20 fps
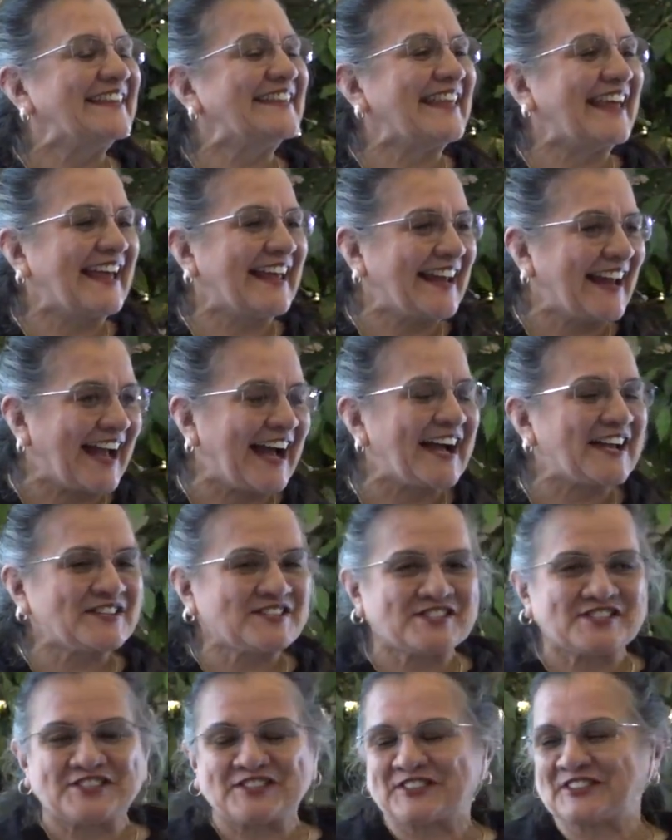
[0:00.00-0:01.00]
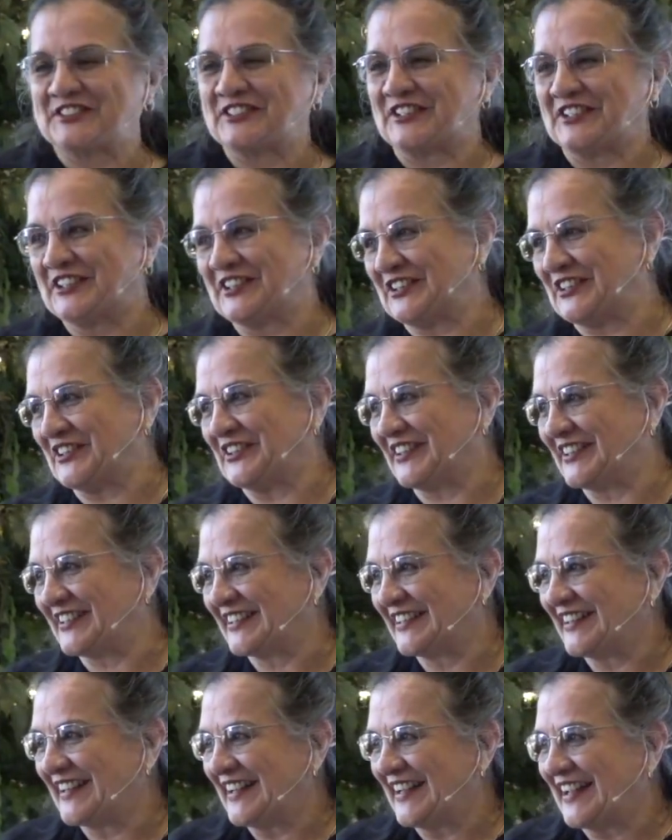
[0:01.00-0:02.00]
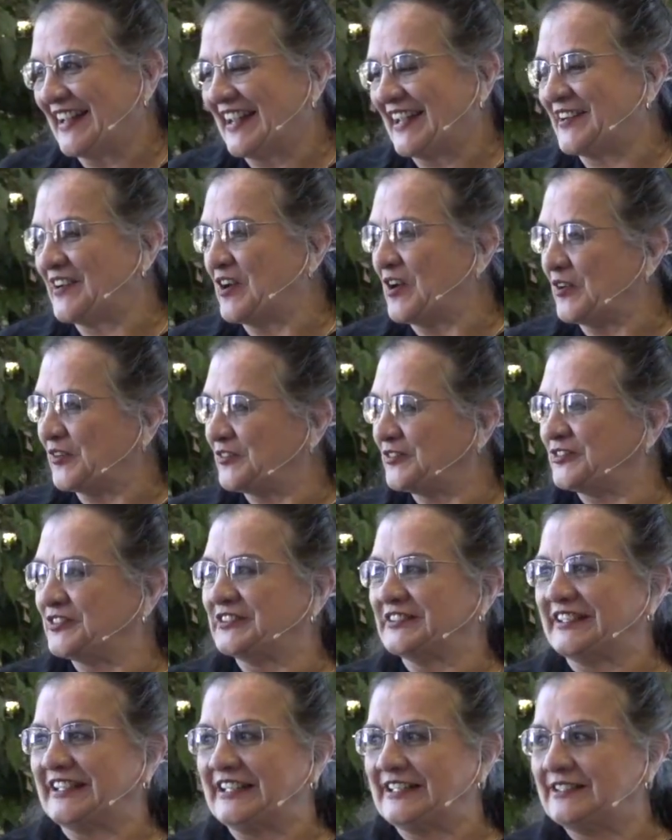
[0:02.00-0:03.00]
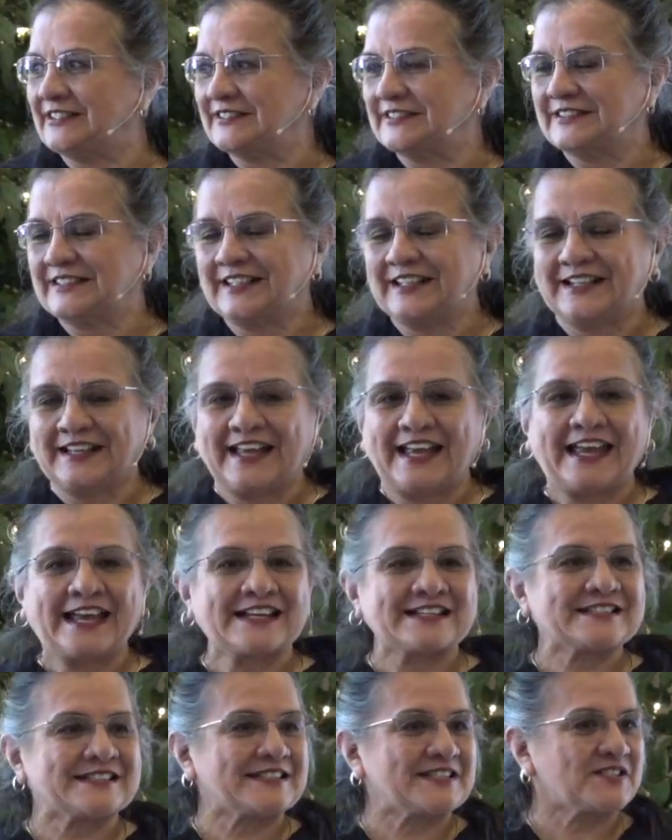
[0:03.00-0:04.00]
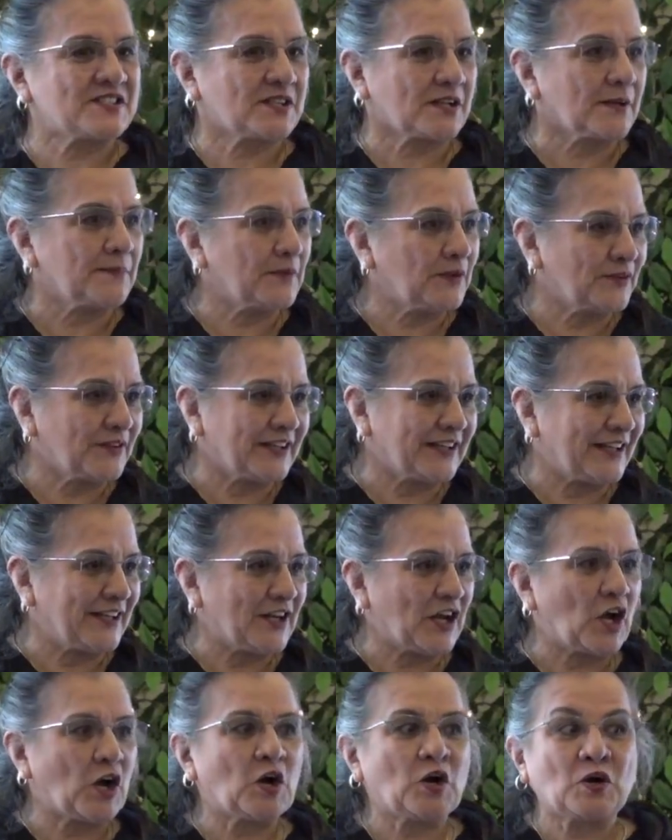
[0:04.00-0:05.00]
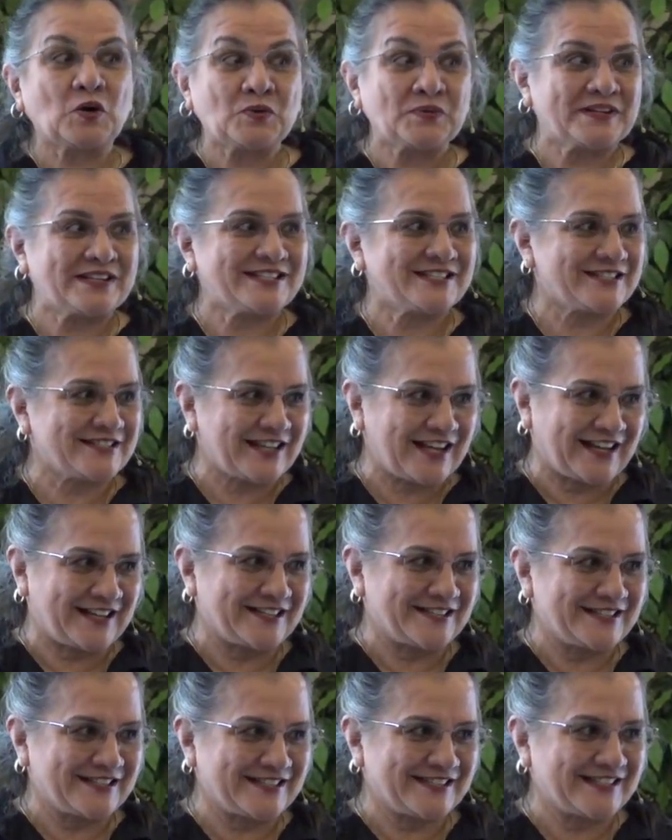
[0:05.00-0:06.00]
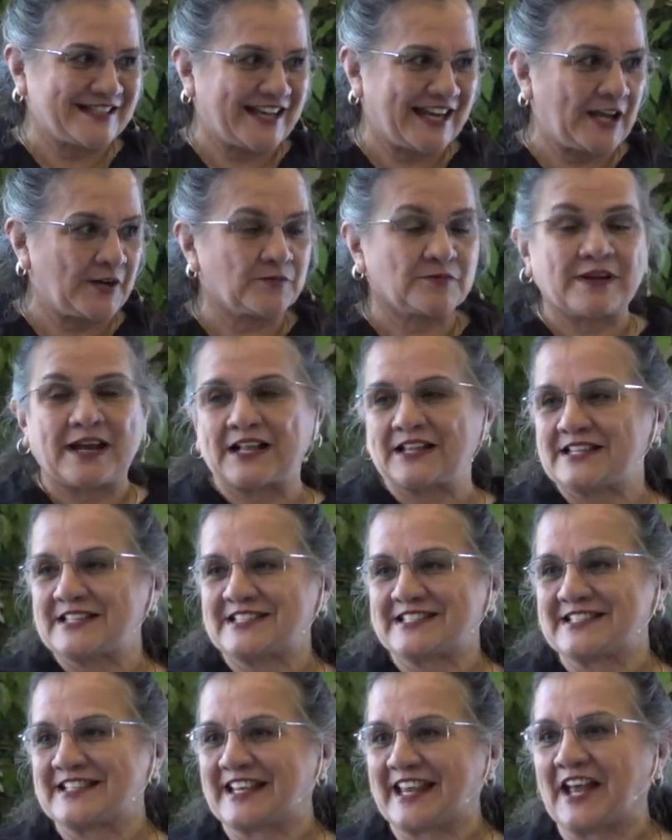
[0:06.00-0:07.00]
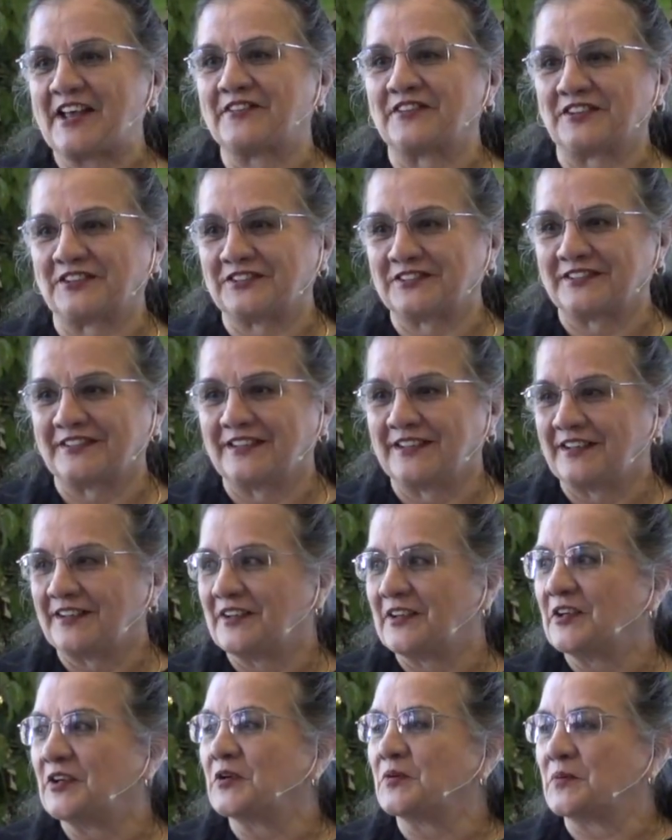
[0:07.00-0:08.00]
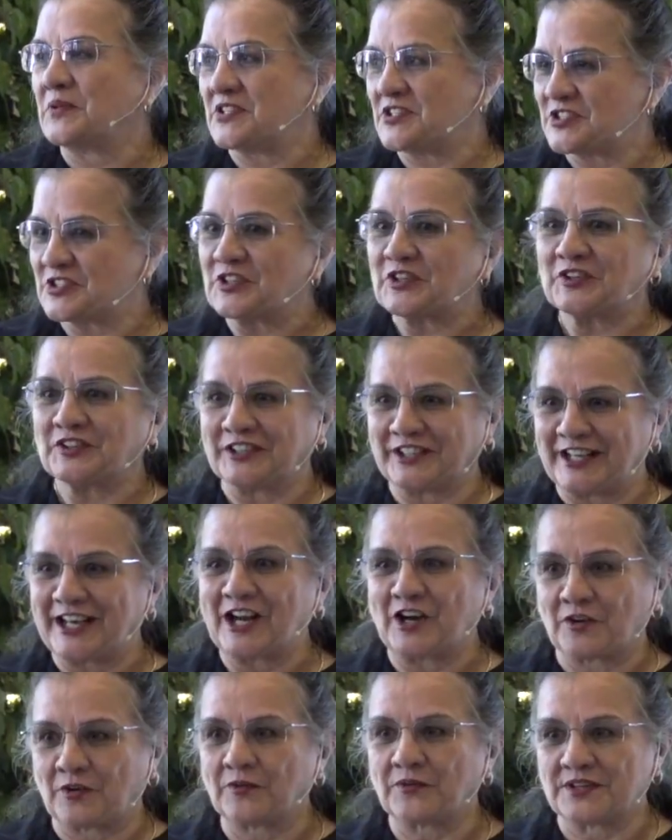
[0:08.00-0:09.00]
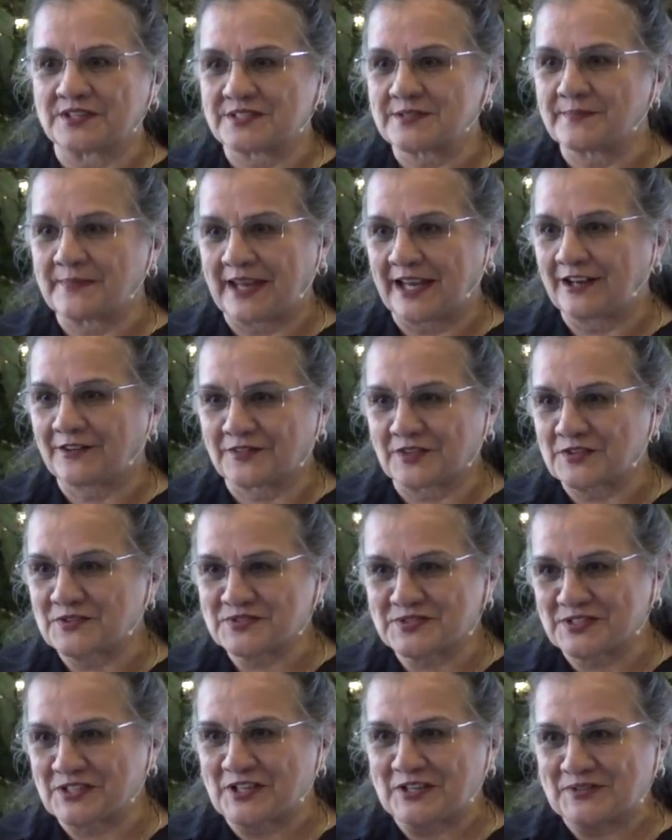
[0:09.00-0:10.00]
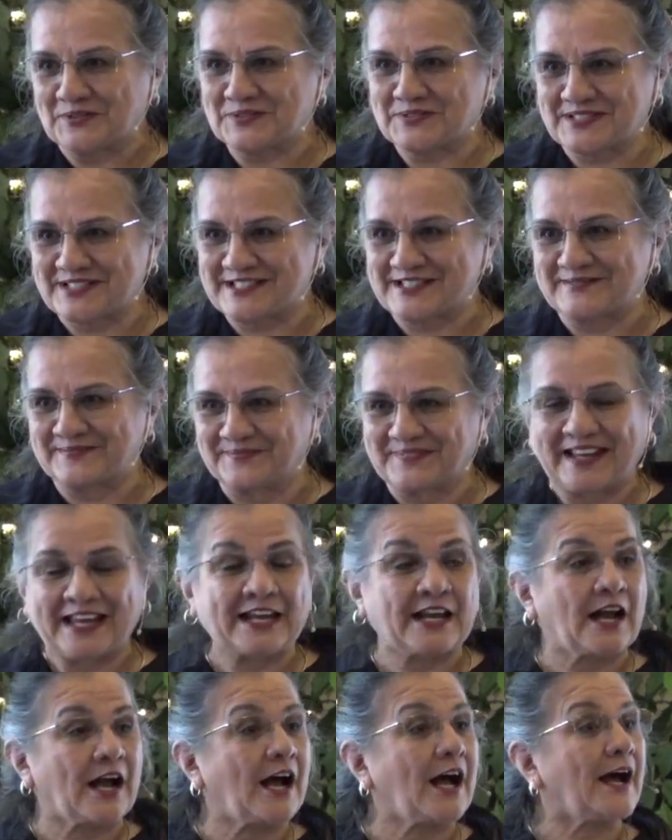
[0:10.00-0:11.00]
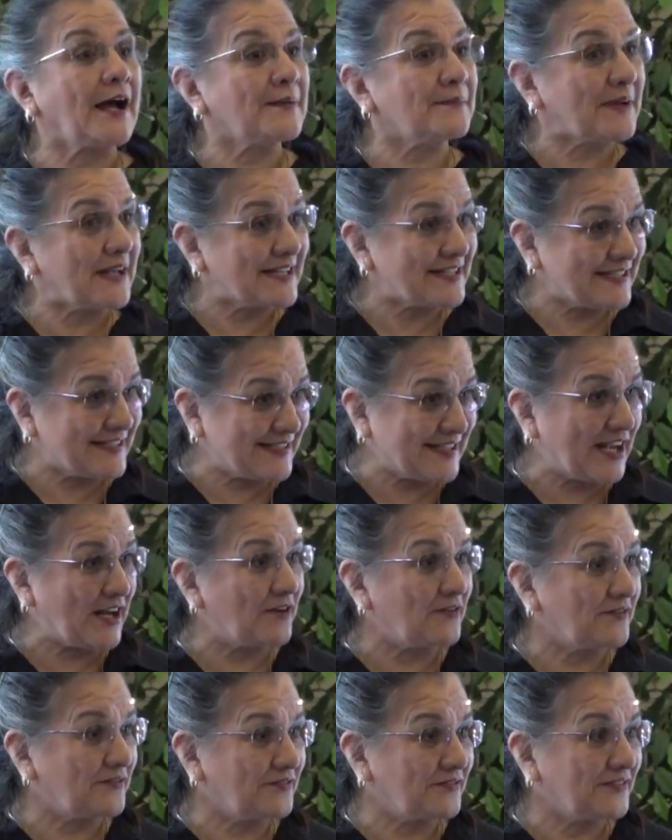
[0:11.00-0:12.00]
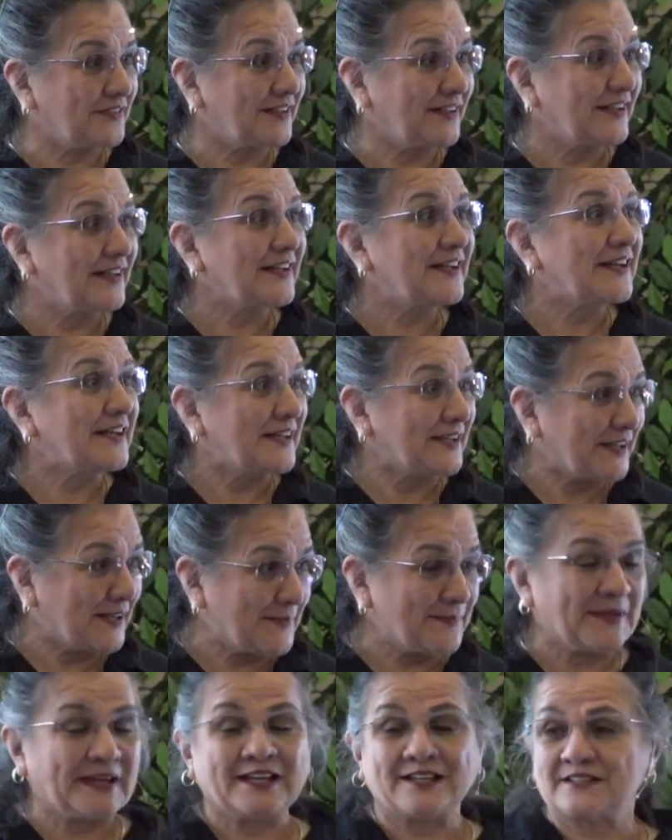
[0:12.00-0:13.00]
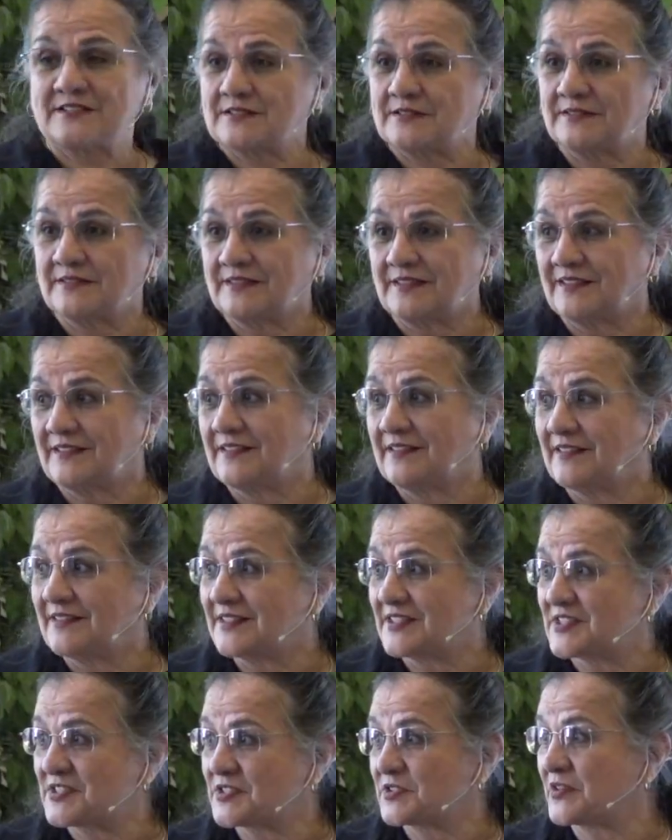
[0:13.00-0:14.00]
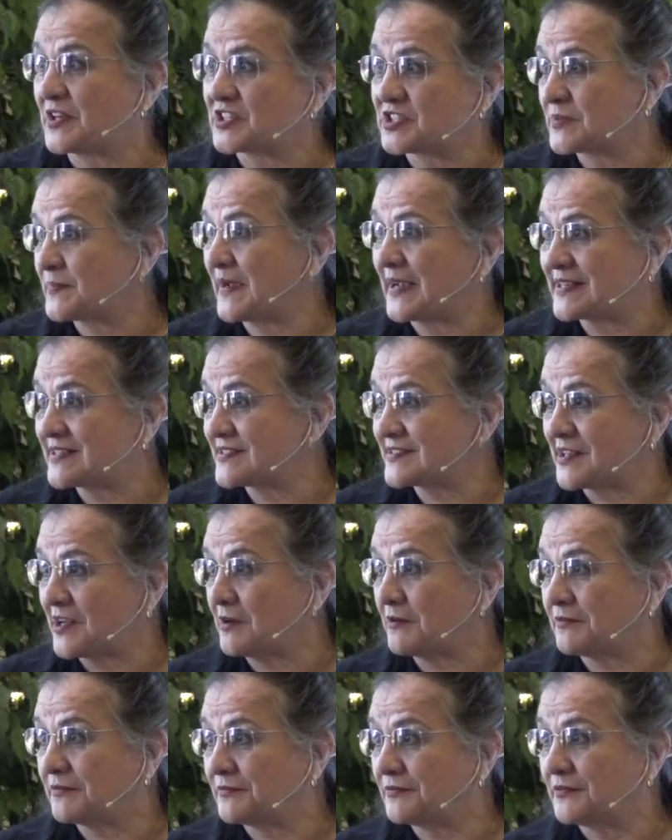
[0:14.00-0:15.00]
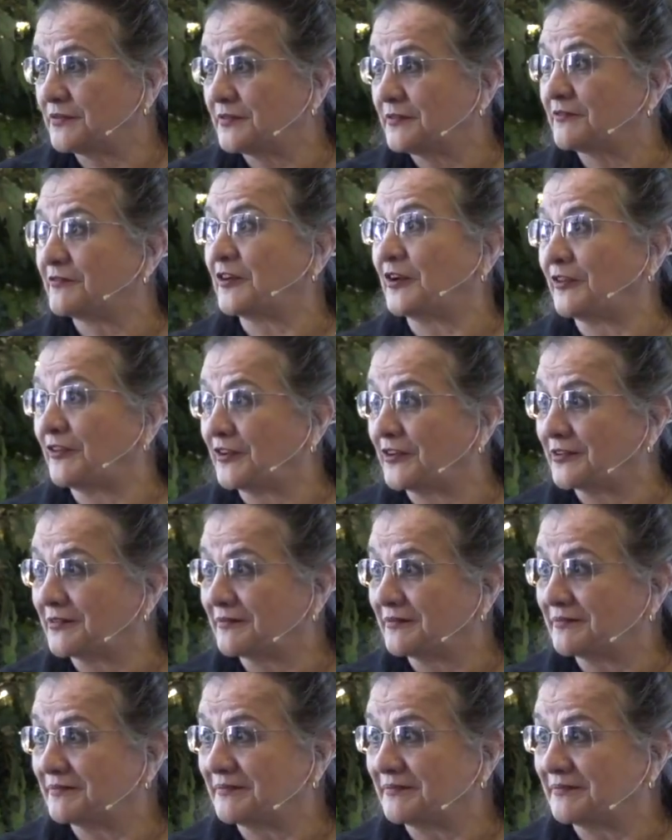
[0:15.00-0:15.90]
that I certainly heard, and hopefully, as this community always does and rallies together, we certainly are going to make those goals. And I myself commit to stretch myself further.